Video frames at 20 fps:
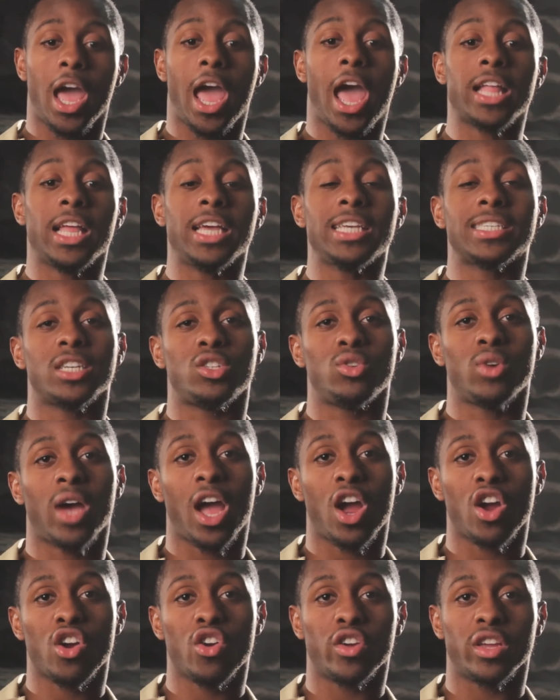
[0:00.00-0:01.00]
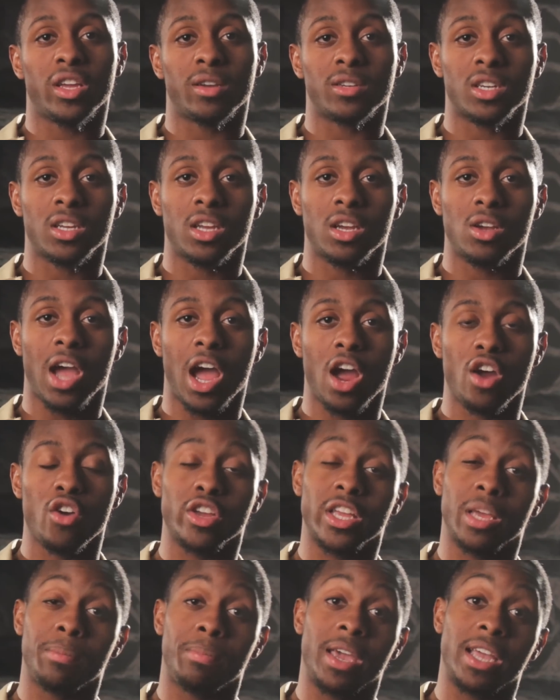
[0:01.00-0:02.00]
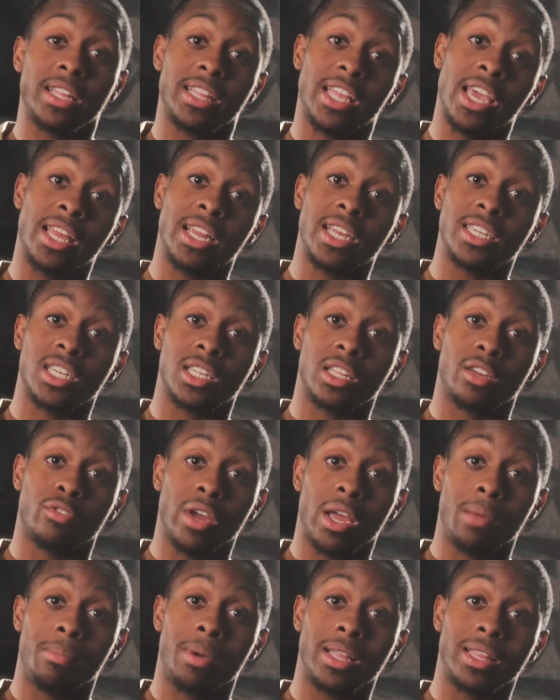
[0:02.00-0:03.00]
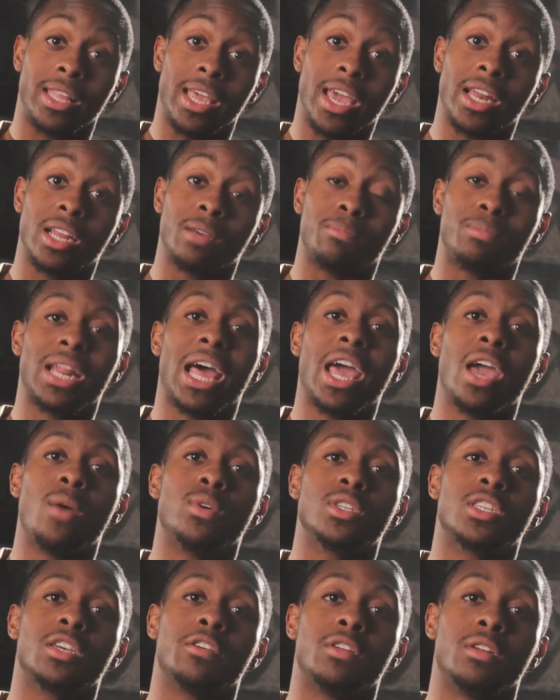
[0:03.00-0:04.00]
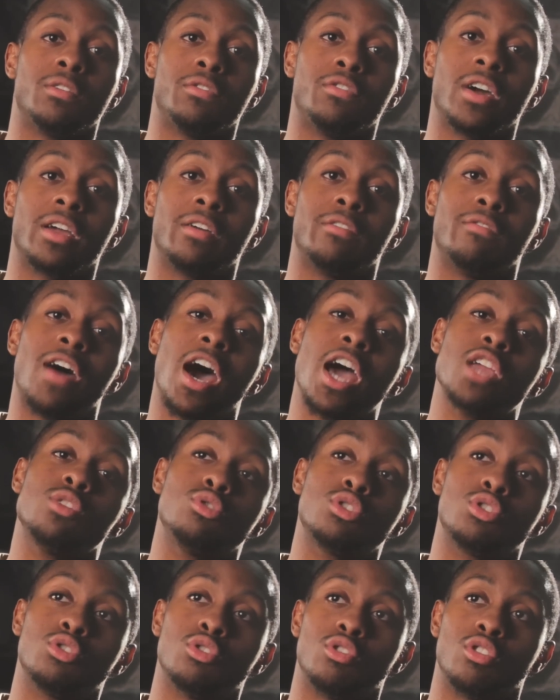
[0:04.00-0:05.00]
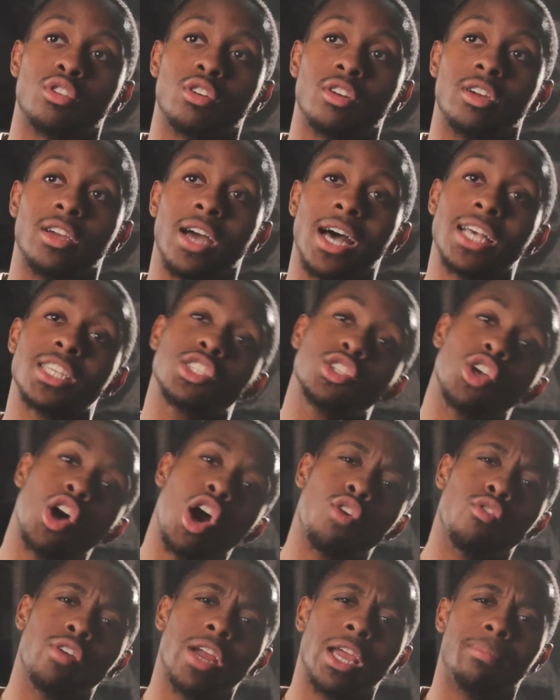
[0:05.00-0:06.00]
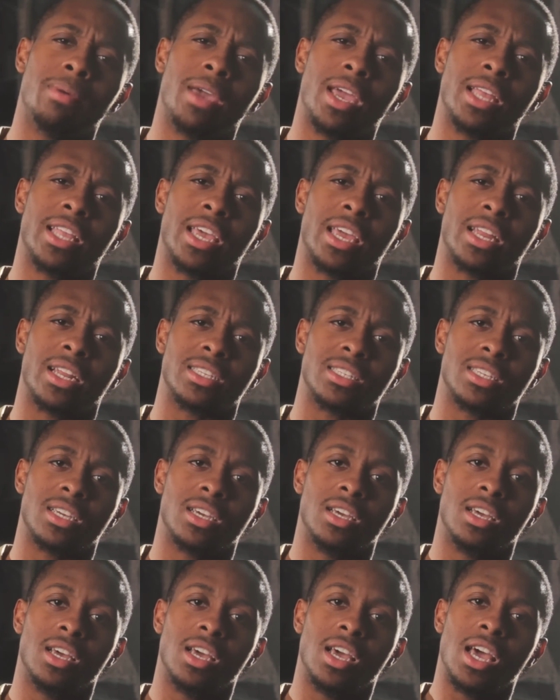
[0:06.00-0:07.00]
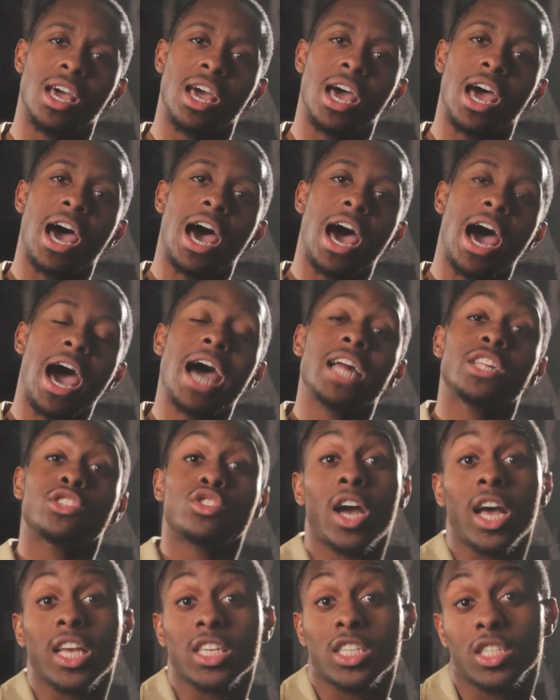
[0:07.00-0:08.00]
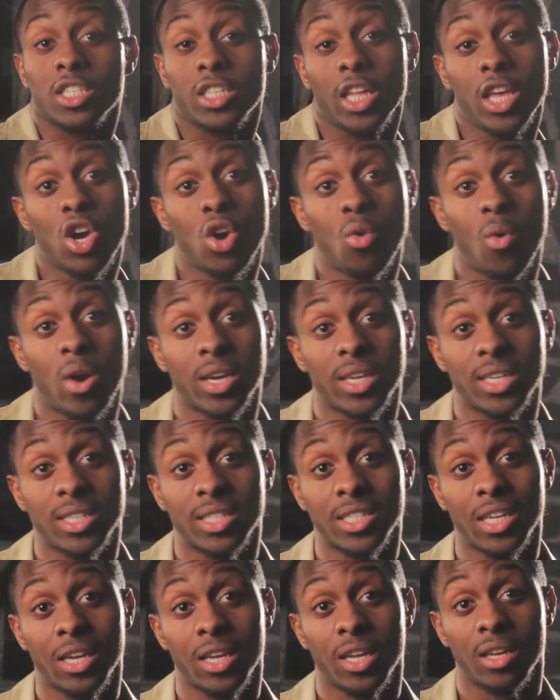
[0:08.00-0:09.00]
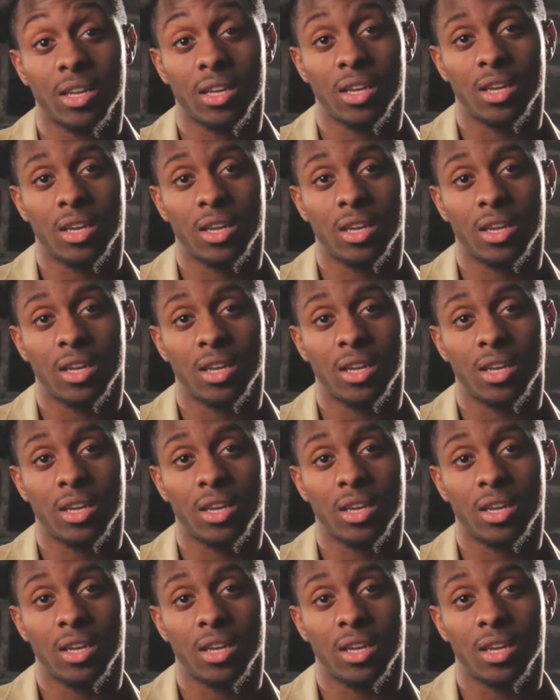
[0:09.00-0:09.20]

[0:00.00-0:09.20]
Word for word: they said you gotta earn your you got earn your bandana and shit, the red bandana. But I went to the fucking value store. I saw red bandana. I tried to steal one and shit.